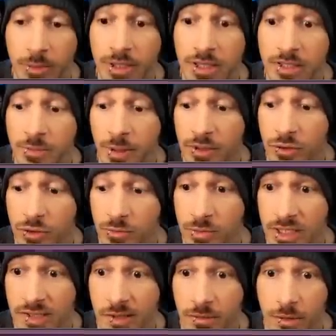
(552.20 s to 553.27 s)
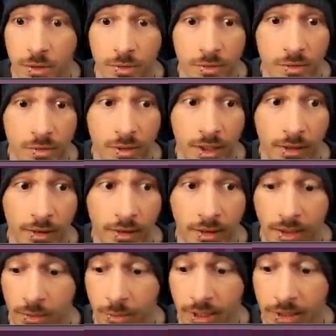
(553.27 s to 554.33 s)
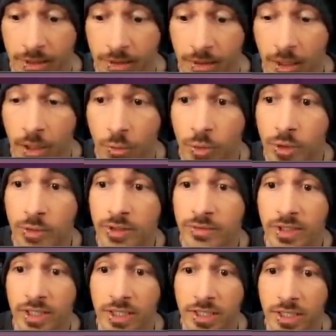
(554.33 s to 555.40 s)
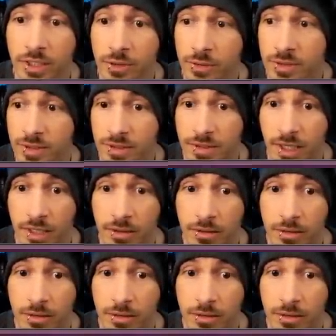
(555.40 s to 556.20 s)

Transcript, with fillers: the is missing runes, now that I think about it. We don't even need to use this yet.